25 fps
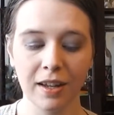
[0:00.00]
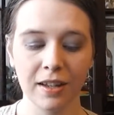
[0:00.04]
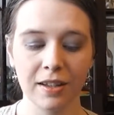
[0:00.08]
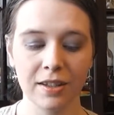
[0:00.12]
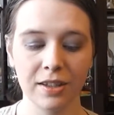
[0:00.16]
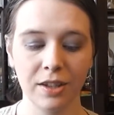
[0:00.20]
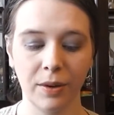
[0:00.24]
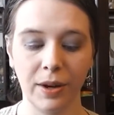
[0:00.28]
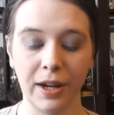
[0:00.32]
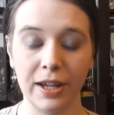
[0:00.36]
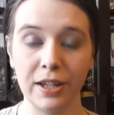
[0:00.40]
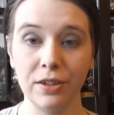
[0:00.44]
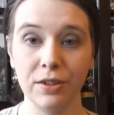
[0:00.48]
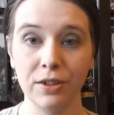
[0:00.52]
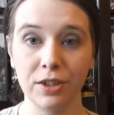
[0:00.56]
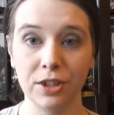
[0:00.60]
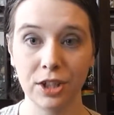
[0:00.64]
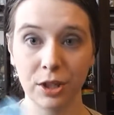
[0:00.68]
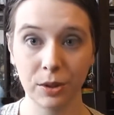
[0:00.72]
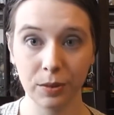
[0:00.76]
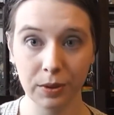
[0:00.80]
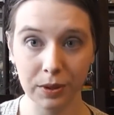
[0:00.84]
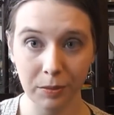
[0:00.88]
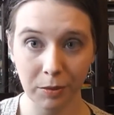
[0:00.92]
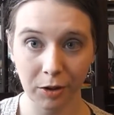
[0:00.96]
So I use
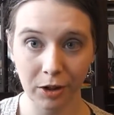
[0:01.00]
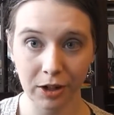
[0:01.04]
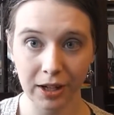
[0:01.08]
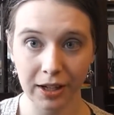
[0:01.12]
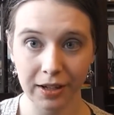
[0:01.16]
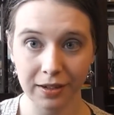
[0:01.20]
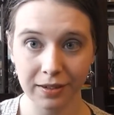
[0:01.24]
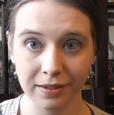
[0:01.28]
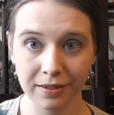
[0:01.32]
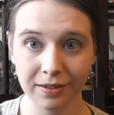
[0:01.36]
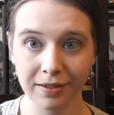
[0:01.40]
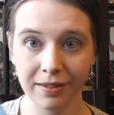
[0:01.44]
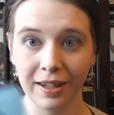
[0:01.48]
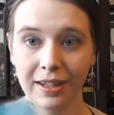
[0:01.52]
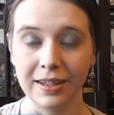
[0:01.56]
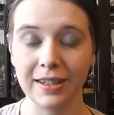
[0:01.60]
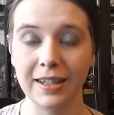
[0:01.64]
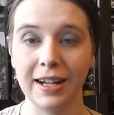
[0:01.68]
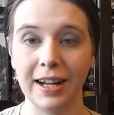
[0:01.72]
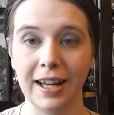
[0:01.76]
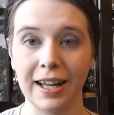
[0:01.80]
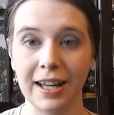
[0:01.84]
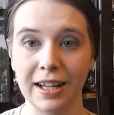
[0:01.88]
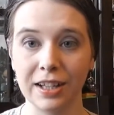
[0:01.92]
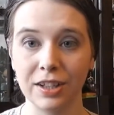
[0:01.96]
2 in the morning, and
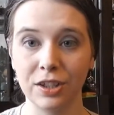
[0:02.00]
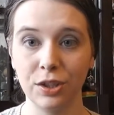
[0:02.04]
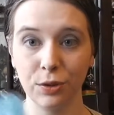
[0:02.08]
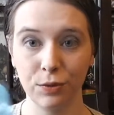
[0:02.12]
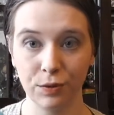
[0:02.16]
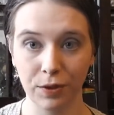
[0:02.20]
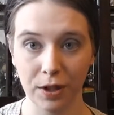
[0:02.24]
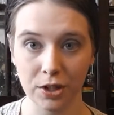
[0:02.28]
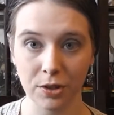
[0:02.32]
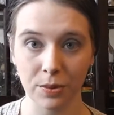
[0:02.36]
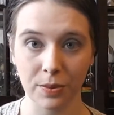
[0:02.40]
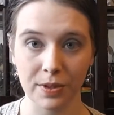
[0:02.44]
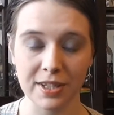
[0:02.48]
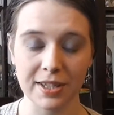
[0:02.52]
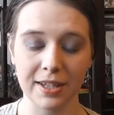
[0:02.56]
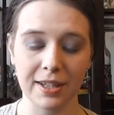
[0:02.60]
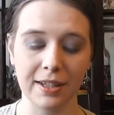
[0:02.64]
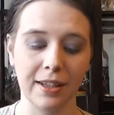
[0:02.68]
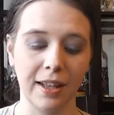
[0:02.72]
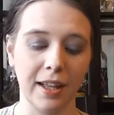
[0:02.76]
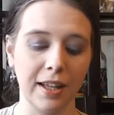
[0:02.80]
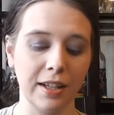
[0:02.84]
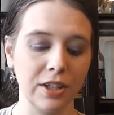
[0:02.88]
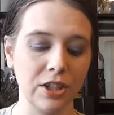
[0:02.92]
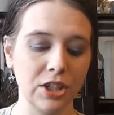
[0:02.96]
then I get 2 fresh ones
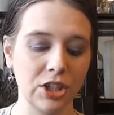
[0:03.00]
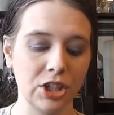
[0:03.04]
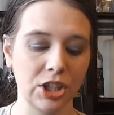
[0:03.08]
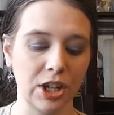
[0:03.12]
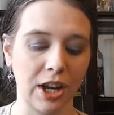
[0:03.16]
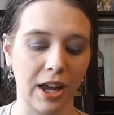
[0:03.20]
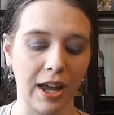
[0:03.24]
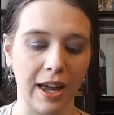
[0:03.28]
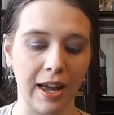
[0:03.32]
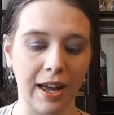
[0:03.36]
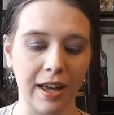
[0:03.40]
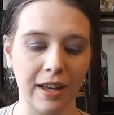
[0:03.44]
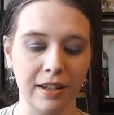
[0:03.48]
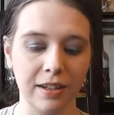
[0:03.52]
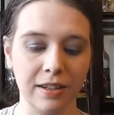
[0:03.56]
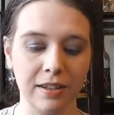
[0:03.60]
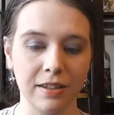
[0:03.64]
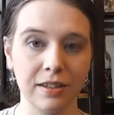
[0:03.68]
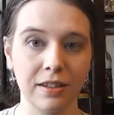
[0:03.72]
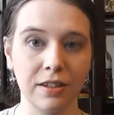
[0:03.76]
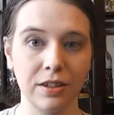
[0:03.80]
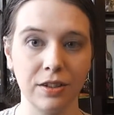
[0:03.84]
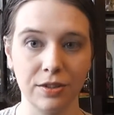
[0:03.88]
at lunch and